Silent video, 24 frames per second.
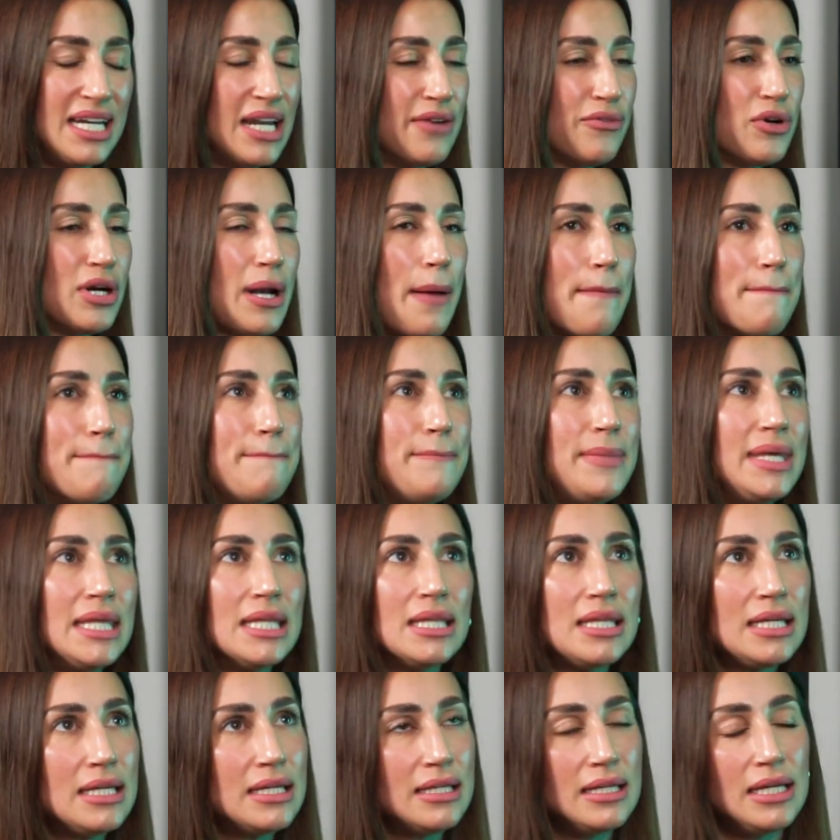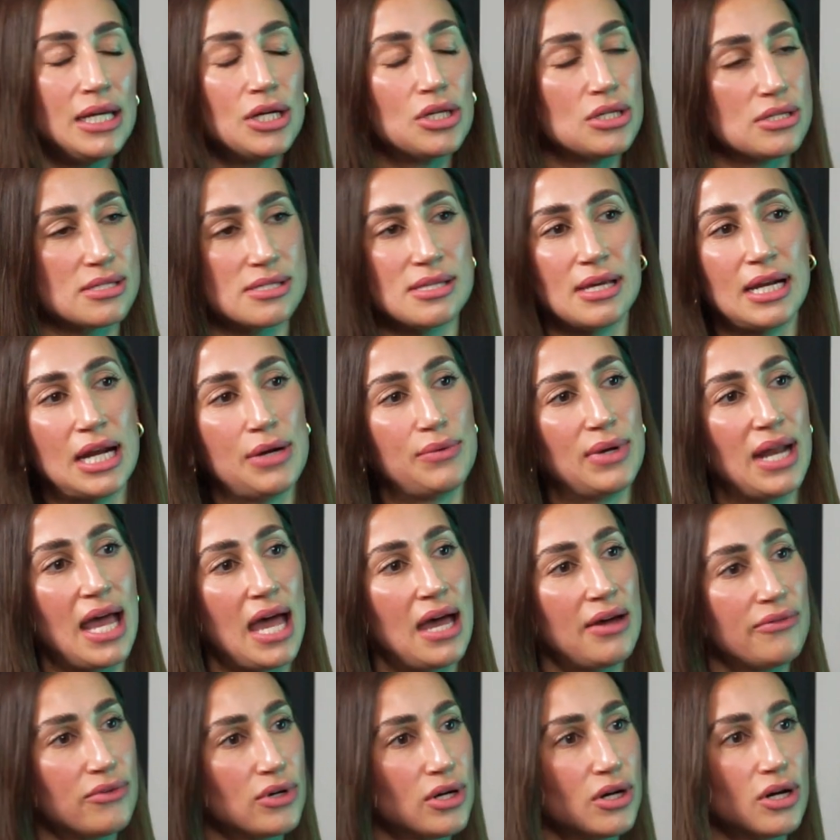never in a million years thought I would
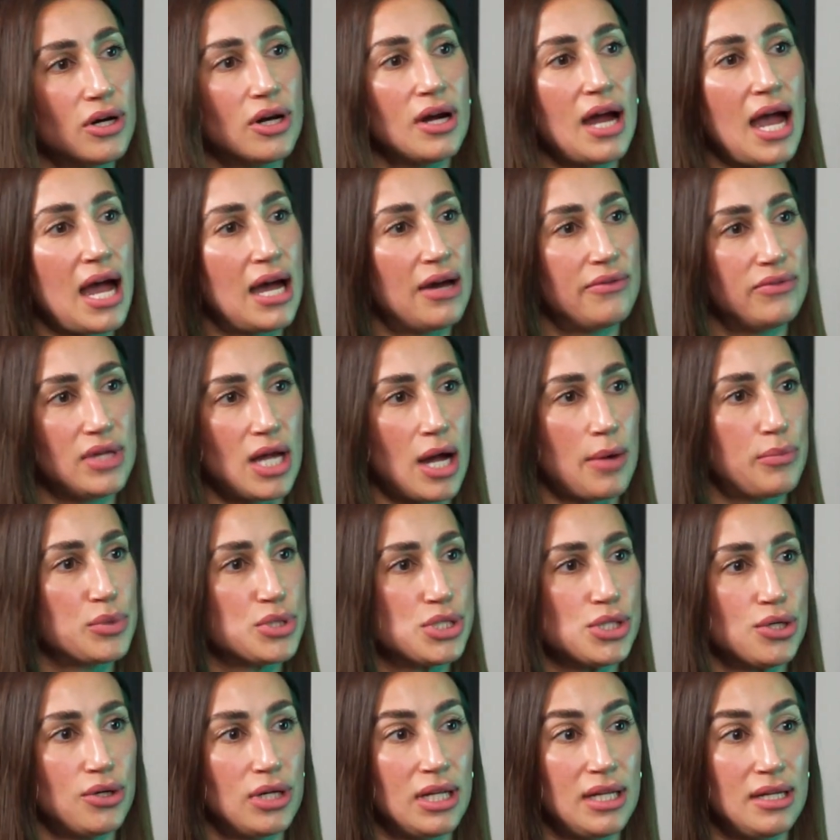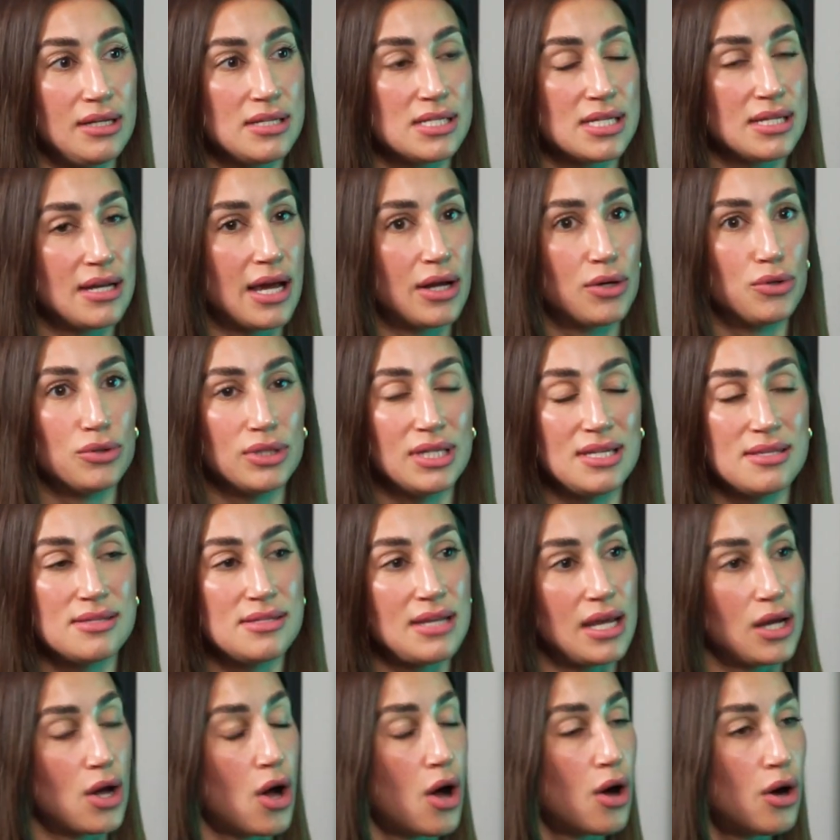ever have the opportunity to not only
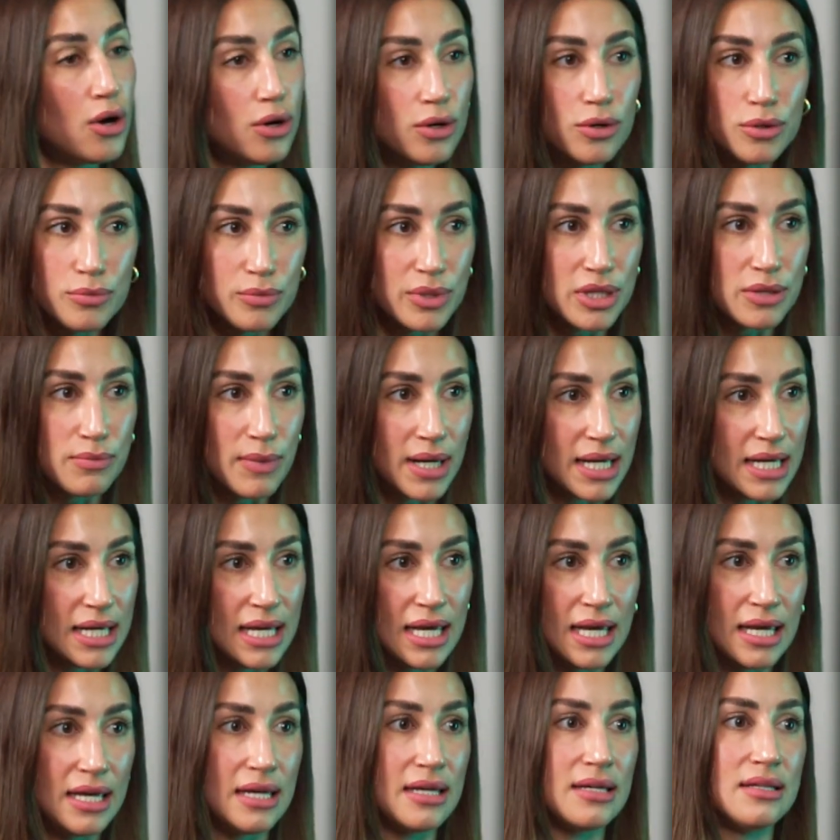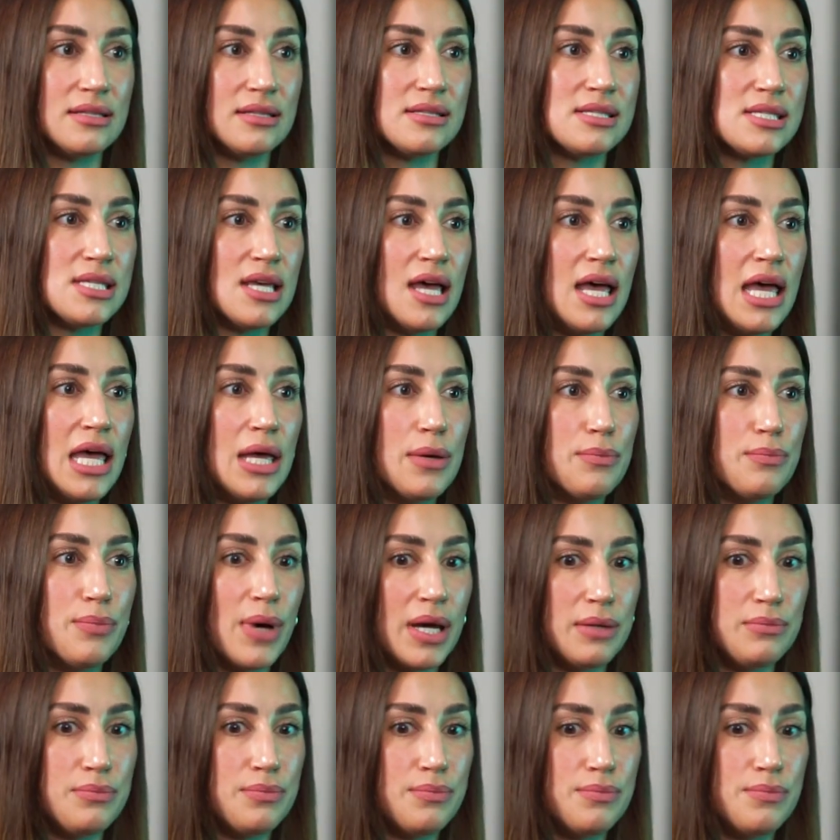stay home with my kids,
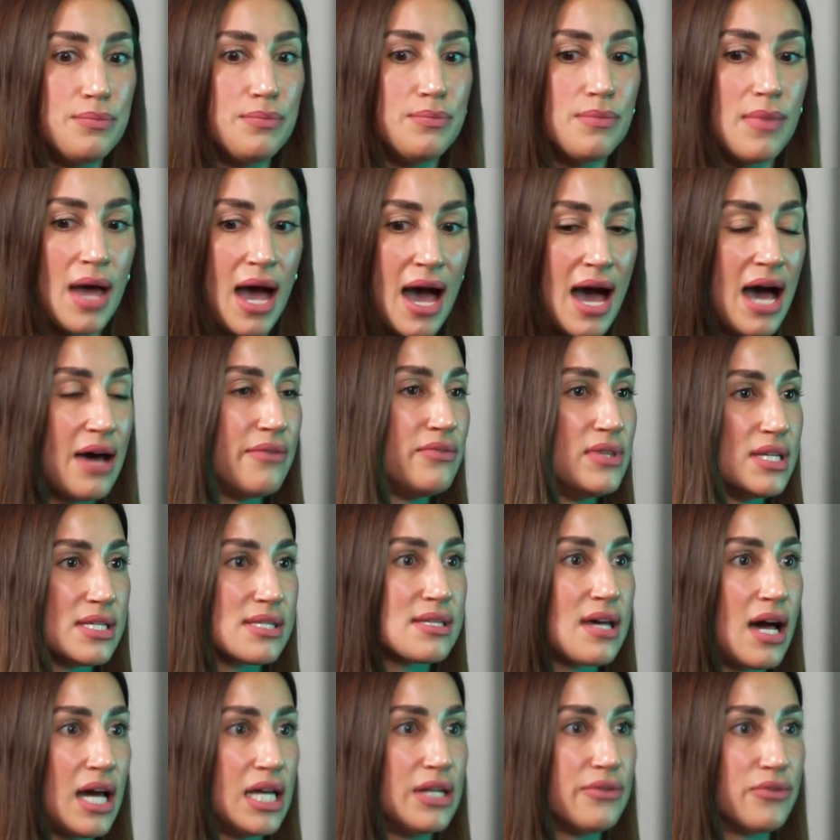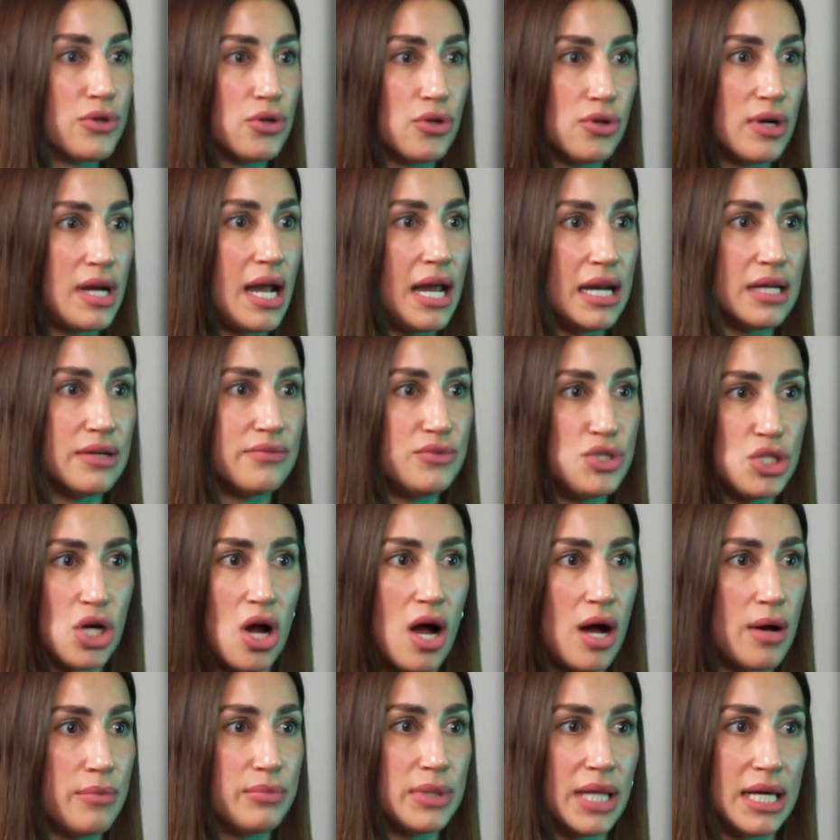but have this kind of creative
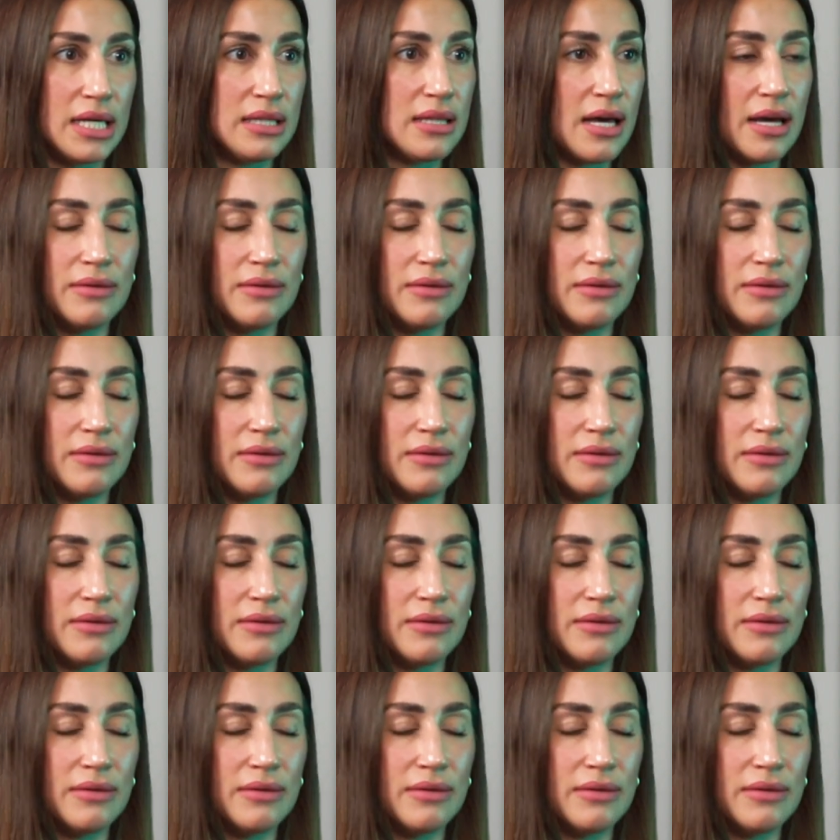job like that.